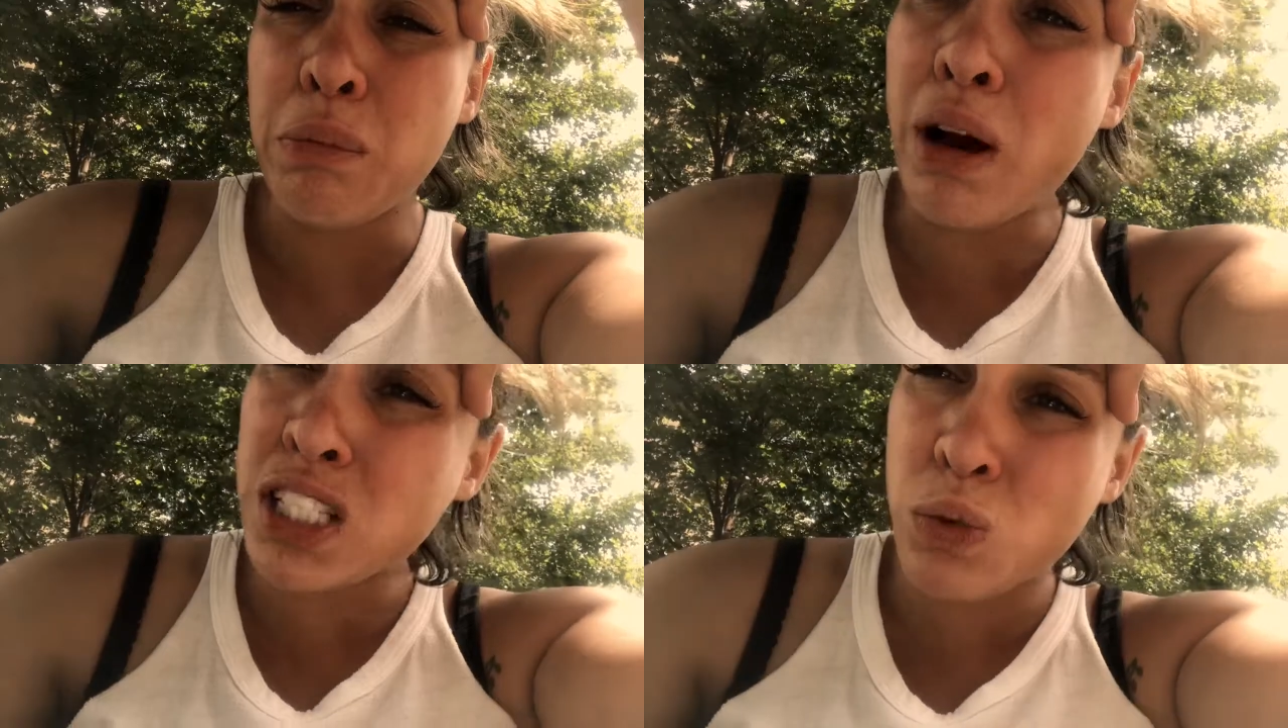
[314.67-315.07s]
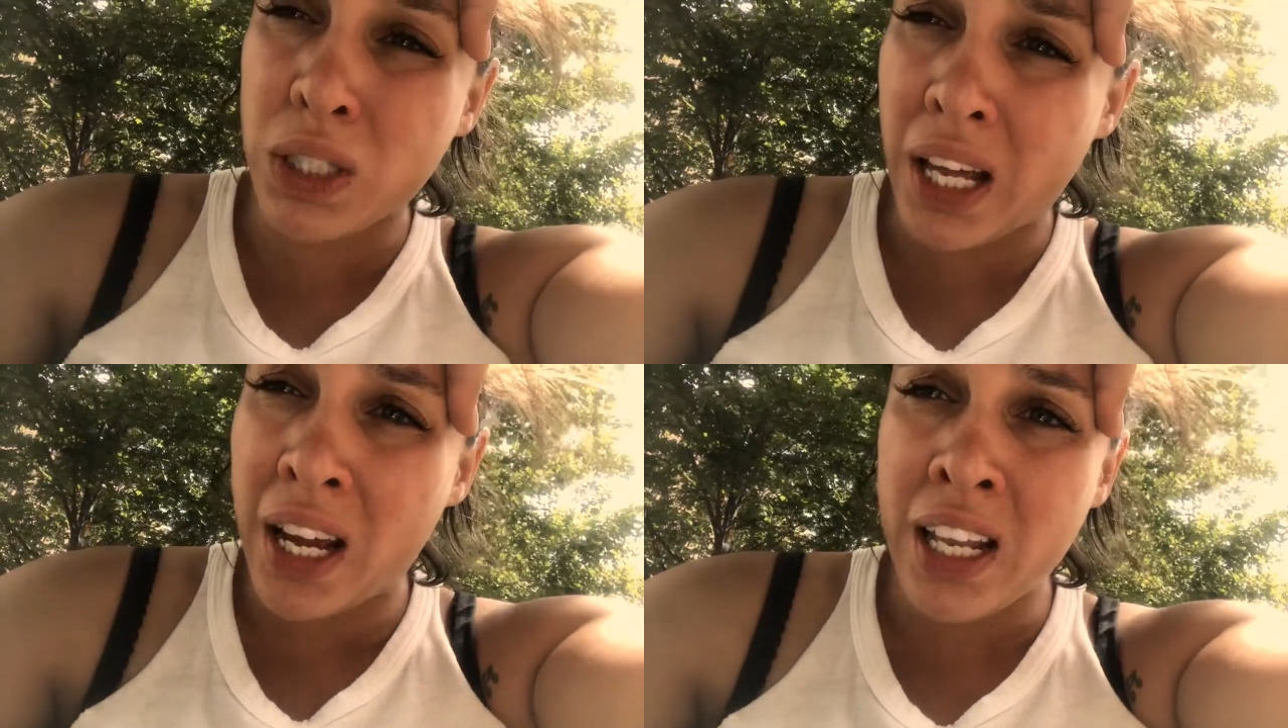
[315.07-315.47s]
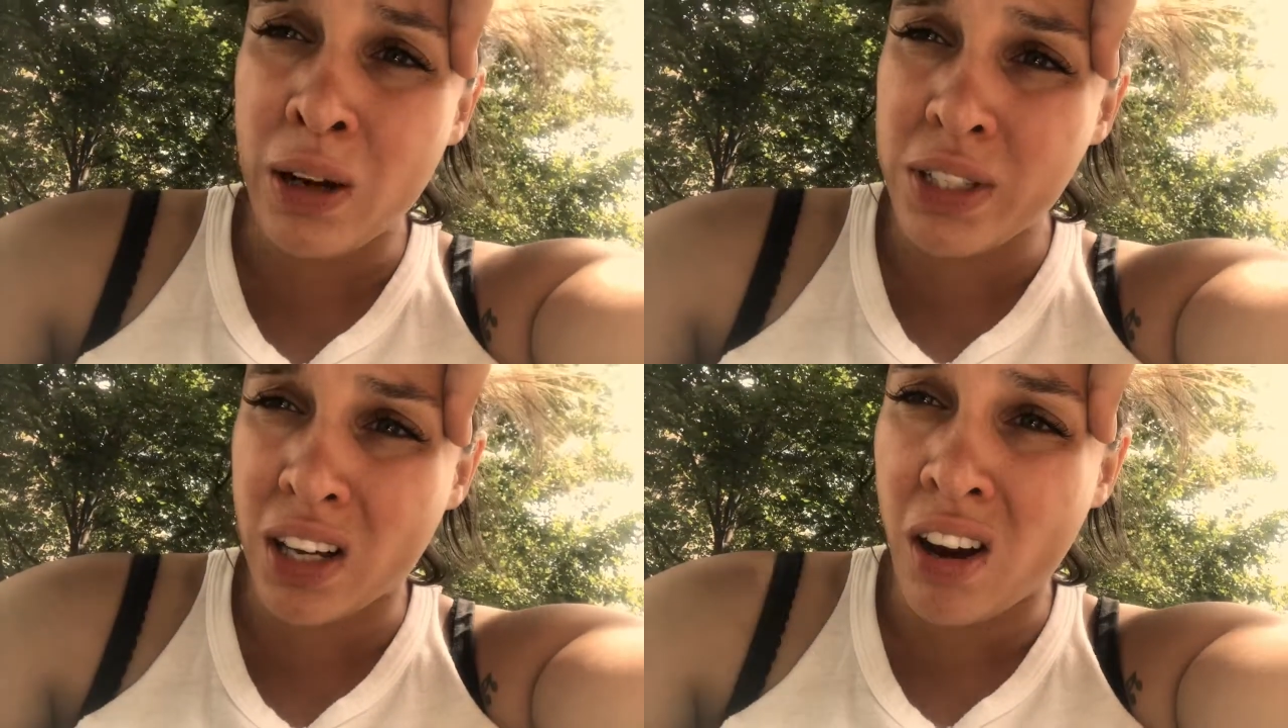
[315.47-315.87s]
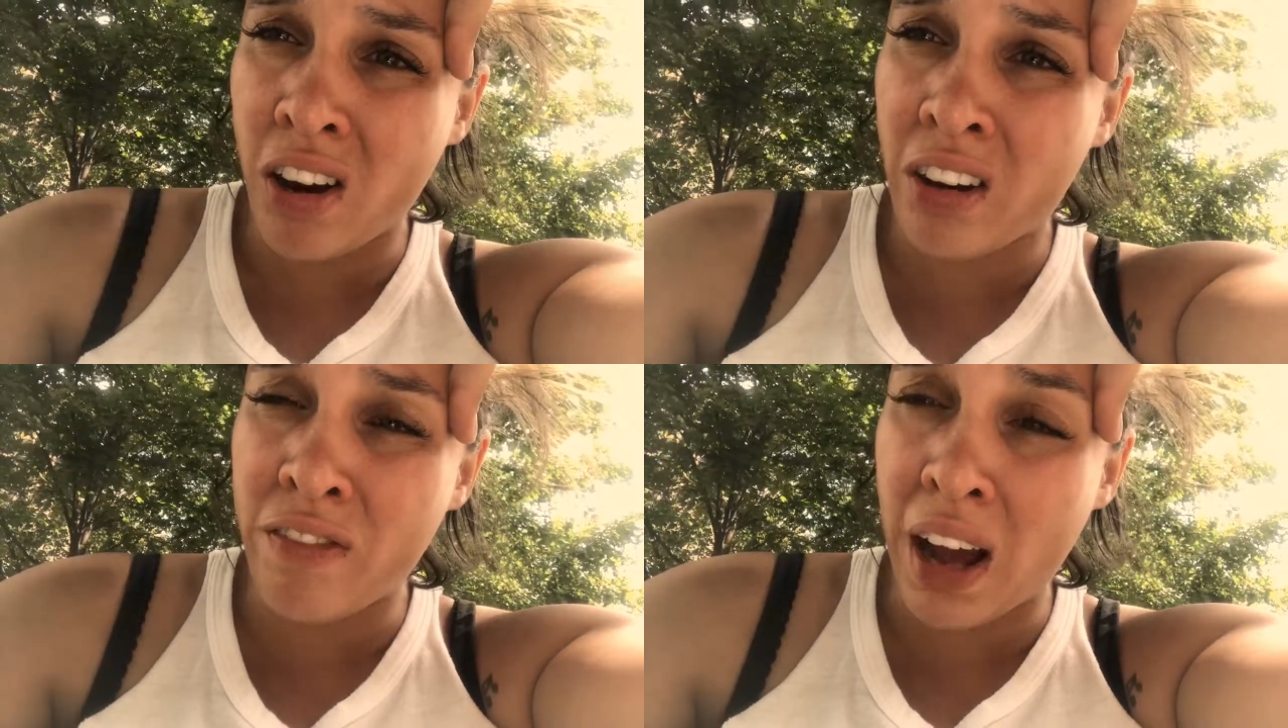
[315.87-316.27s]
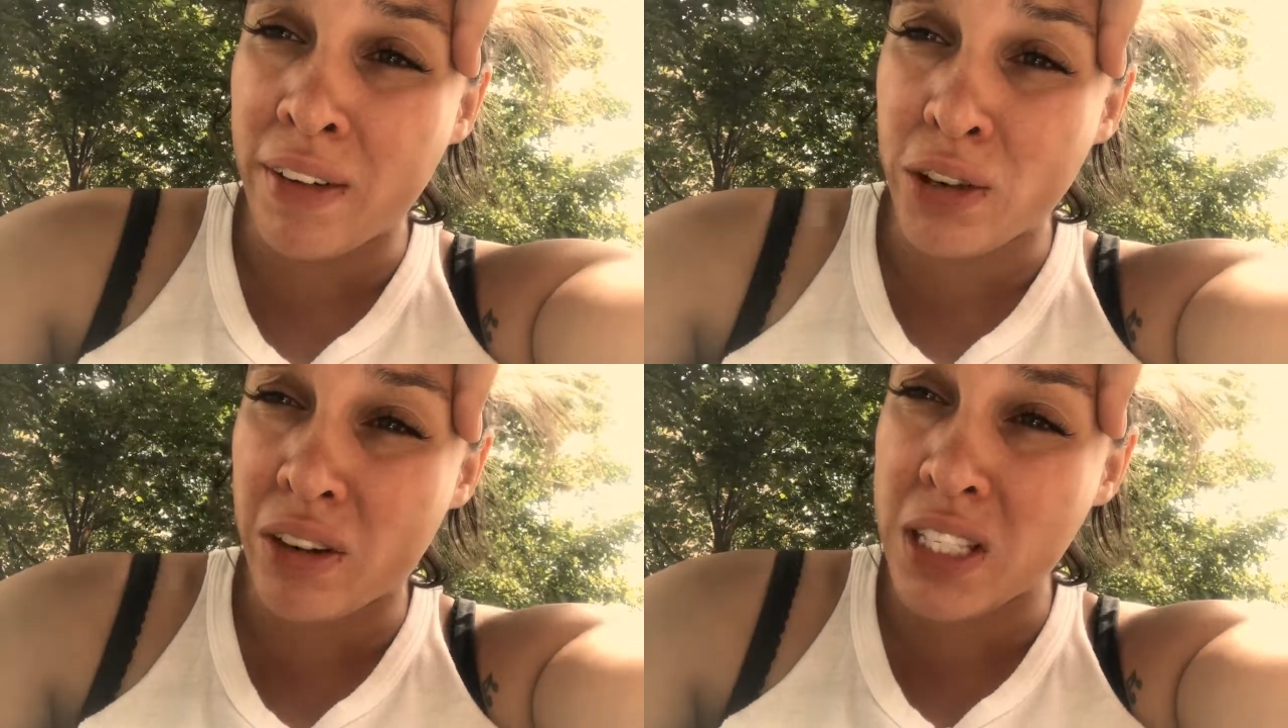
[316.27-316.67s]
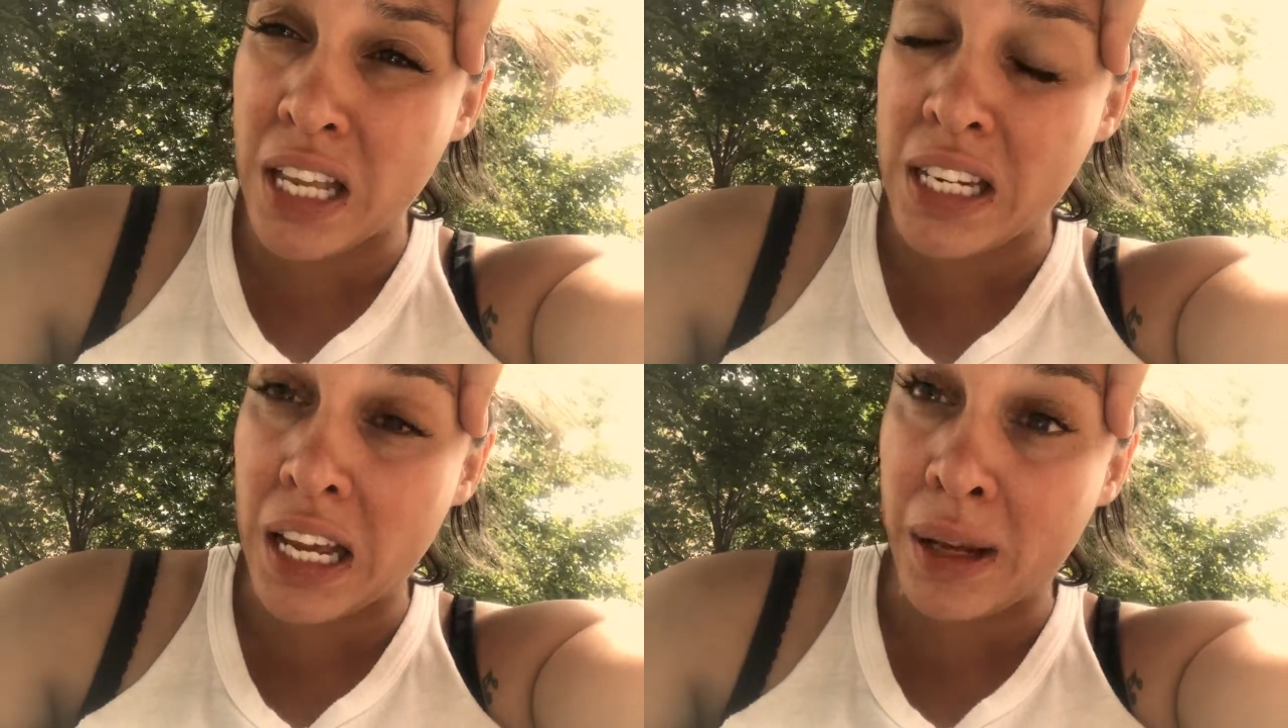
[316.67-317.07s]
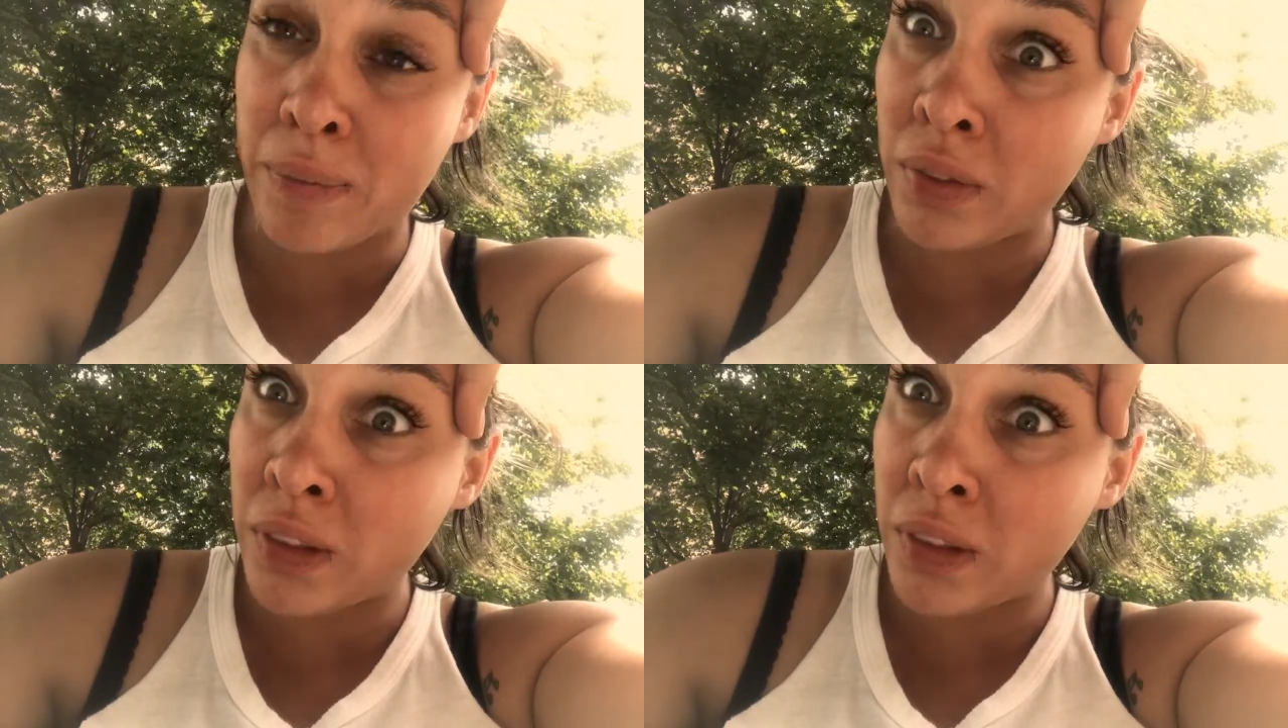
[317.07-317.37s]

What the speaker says: the buses were late and it was like 105 degrees that day.